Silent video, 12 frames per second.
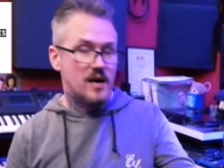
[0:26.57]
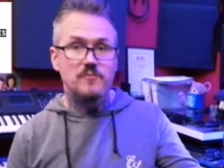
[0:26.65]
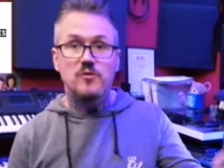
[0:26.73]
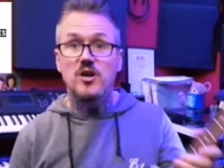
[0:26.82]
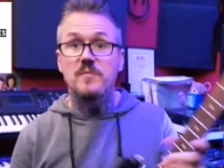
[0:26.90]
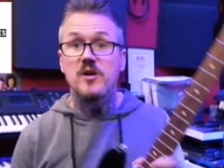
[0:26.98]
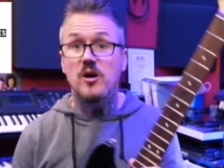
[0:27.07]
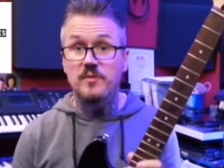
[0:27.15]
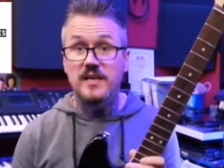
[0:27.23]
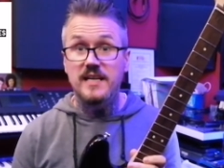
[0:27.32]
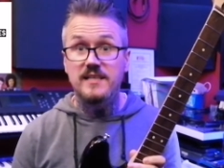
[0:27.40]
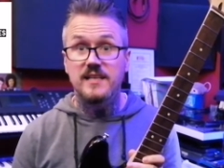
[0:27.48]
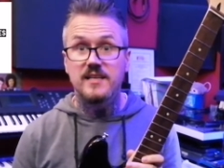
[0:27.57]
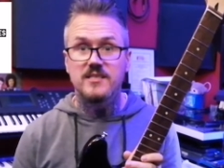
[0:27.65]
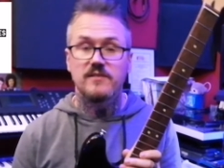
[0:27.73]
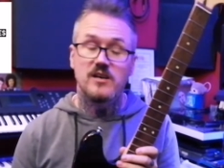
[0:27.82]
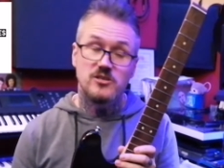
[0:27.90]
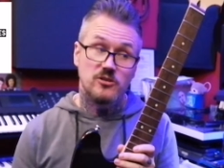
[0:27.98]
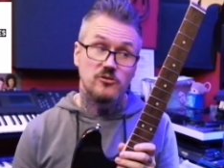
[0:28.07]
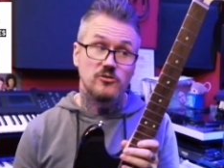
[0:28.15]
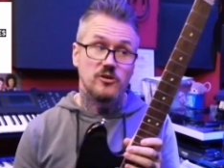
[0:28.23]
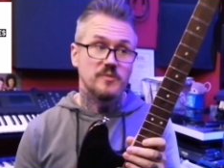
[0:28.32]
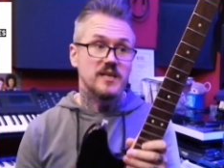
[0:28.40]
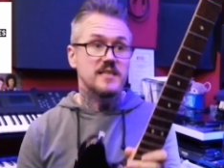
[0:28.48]
I'm going to be upgrading this, I've actually got
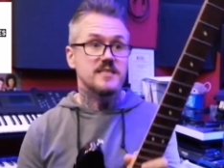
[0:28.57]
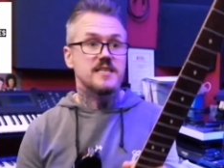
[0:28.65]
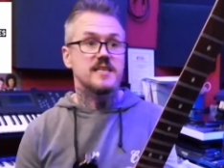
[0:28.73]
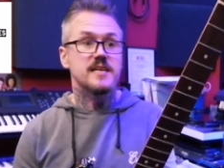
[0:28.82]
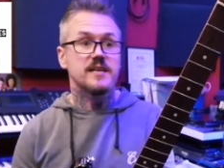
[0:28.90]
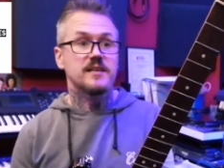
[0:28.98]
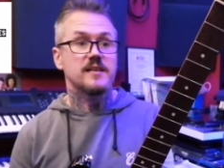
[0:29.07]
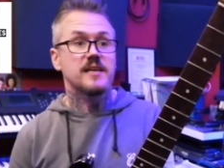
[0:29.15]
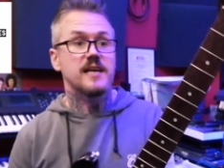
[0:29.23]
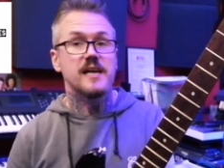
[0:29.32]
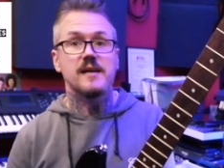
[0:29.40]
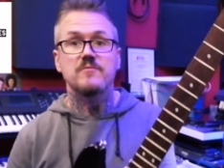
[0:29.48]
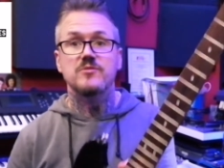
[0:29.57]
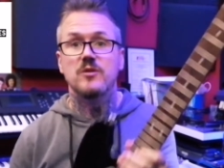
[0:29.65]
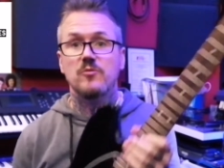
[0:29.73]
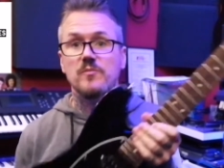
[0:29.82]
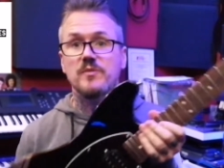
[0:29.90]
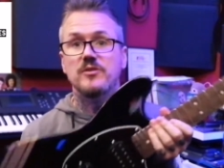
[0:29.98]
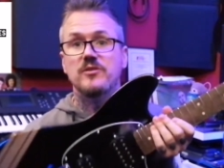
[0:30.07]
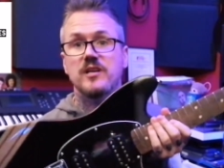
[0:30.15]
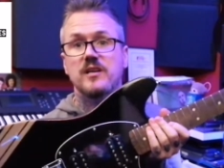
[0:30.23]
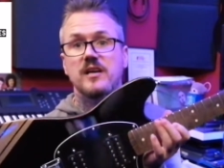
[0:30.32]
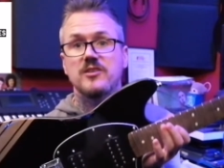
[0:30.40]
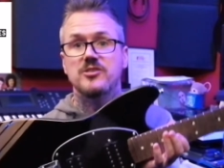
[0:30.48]
the upgrades here, um, so I won't be doing
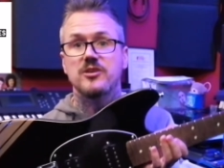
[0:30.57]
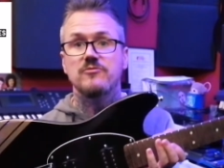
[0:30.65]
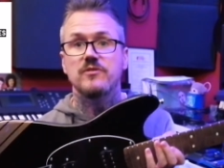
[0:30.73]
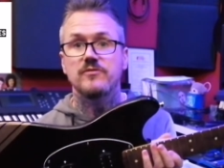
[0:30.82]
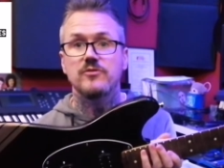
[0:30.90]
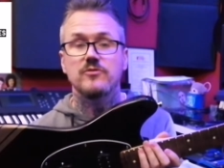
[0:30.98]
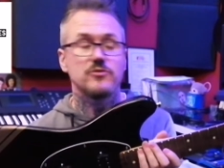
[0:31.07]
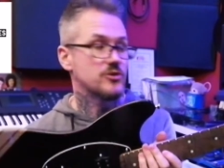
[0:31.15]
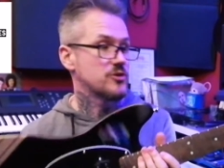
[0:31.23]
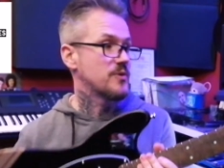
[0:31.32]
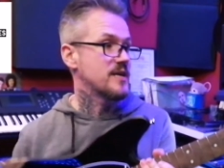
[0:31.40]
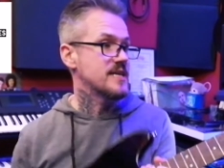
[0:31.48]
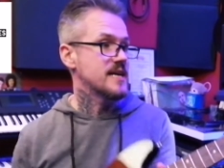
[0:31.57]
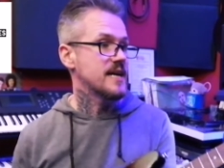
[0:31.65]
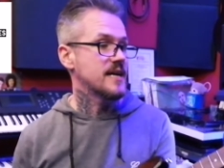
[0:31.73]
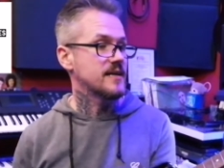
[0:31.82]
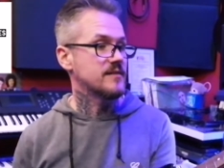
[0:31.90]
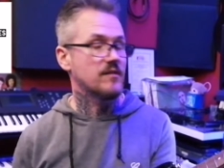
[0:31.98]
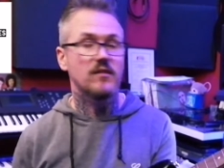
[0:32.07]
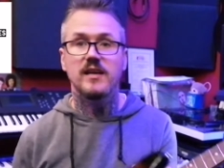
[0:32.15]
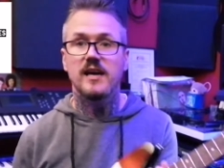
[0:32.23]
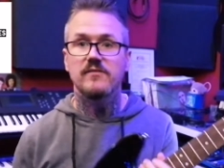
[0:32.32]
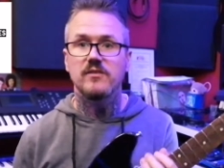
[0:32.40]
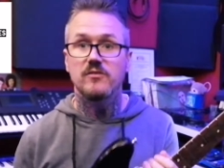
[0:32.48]
a, a, sound review just quite yet until I
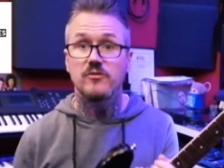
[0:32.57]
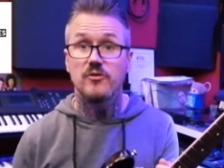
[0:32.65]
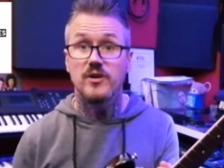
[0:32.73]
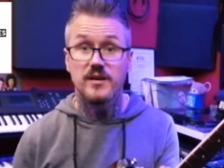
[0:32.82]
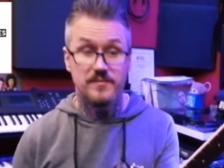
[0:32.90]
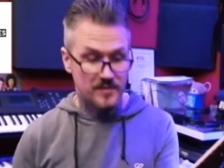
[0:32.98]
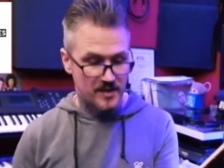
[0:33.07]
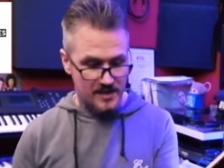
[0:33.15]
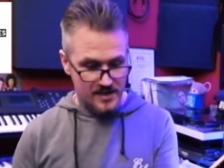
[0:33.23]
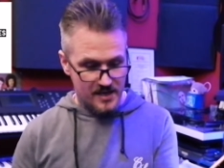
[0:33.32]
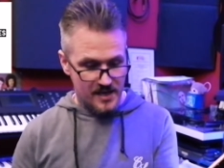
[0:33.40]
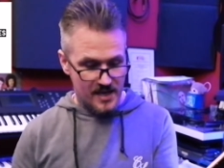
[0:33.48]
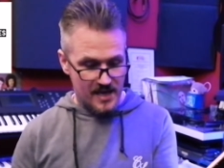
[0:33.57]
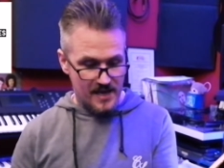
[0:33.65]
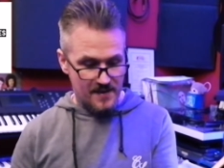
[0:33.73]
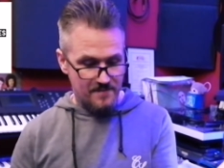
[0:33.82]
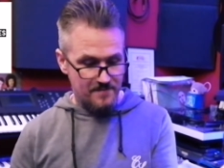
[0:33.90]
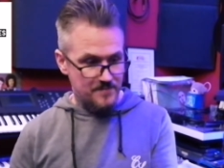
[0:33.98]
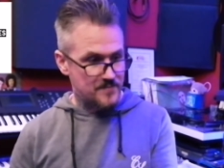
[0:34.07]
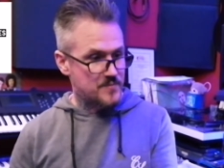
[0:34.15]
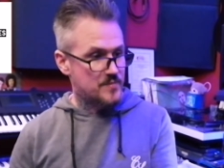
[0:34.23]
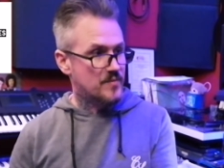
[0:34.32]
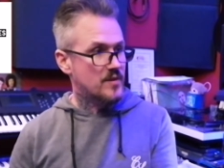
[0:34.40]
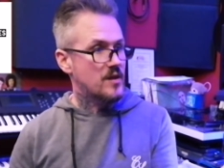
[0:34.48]
get everything on it. Um,
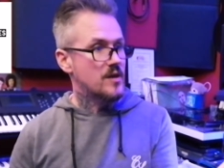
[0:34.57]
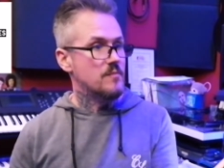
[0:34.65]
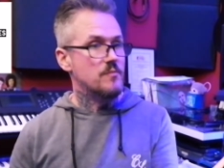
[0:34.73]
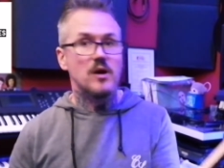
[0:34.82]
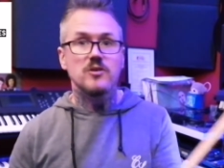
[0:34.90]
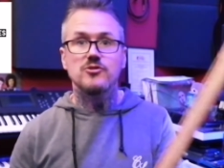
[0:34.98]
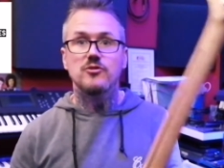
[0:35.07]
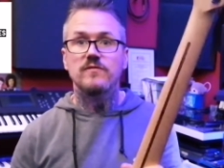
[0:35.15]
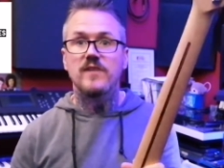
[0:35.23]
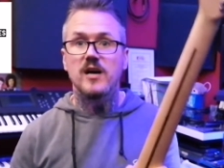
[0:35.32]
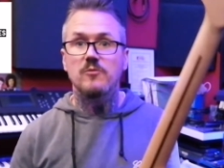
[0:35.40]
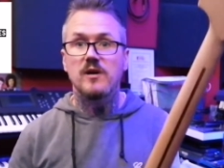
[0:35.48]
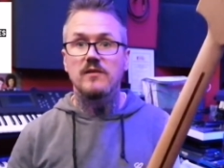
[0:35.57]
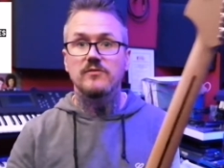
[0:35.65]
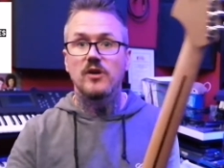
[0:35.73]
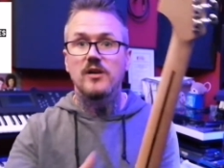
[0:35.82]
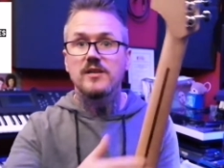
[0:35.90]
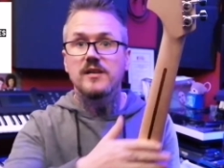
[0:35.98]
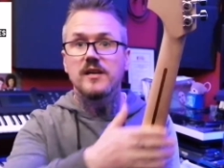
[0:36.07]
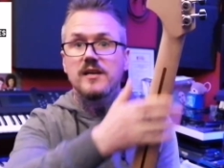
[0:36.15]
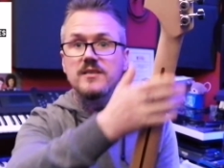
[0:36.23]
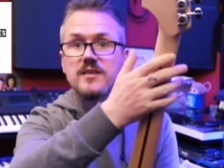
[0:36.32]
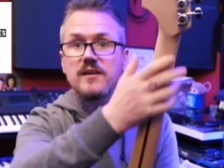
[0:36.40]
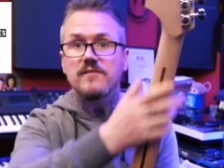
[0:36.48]
but so far what I've done
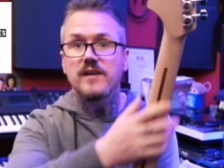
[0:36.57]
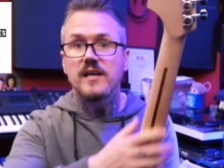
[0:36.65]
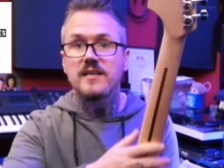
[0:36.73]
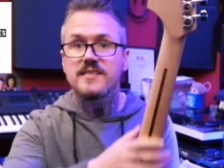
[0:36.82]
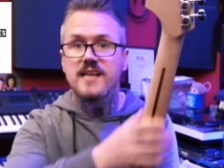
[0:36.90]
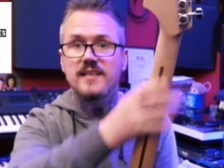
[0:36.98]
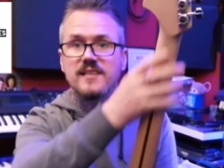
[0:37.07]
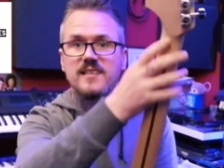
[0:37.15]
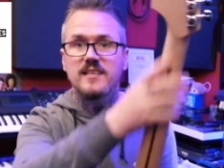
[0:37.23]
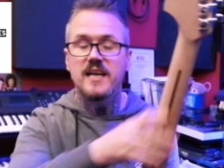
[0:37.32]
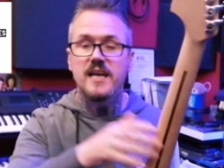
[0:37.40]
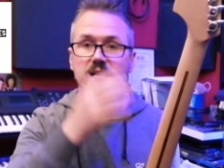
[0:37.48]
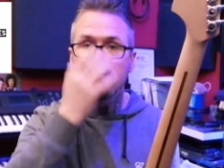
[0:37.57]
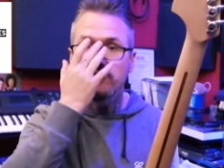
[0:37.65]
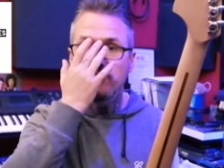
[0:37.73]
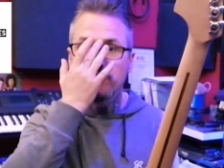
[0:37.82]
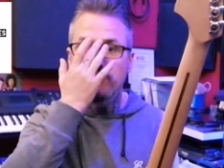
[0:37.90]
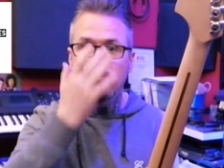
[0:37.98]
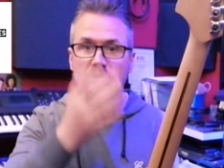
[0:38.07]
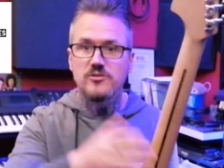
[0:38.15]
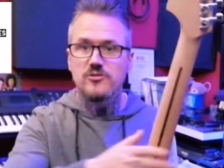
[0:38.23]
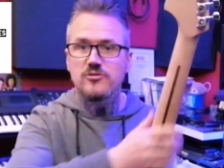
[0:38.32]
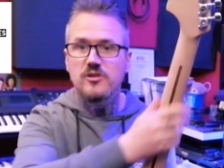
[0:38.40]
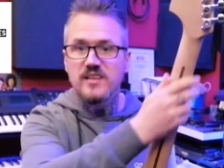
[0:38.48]
is I've uh, sanded the neck as usual,
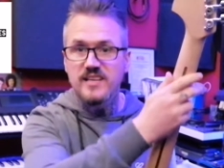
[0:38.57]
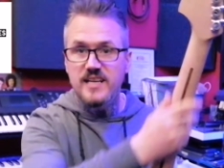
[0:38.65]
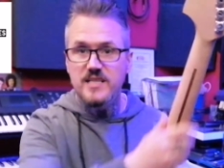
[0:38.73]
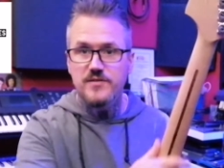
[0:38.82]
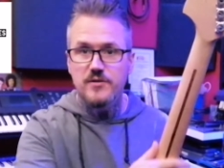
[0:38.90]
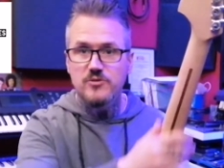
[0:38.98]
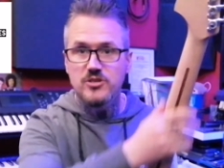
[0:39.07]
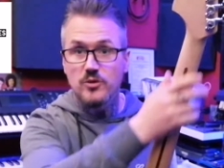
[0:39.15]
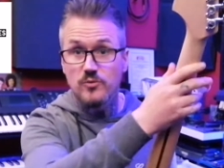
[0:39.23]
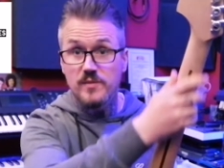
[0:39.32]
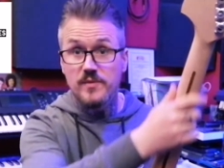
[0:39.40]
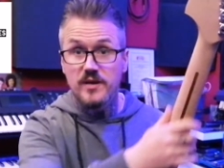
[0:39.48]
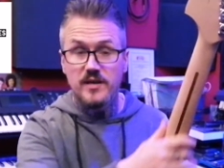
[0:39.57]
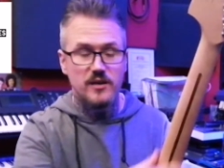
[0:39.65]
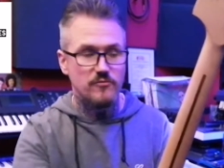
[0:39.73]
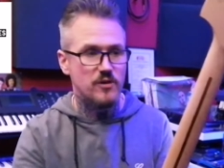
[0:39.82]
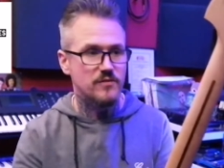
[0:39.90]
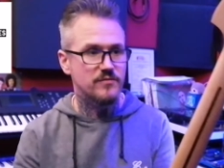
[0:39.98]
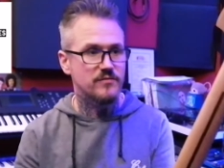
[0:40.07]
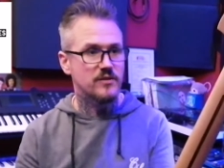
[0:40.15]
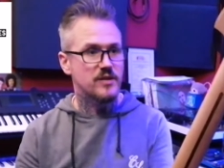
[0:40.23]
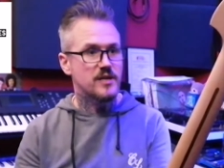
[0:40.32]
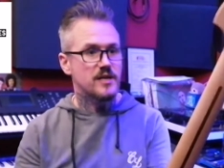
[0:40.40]
because usually the neck's feel just a wee bit kind of rough.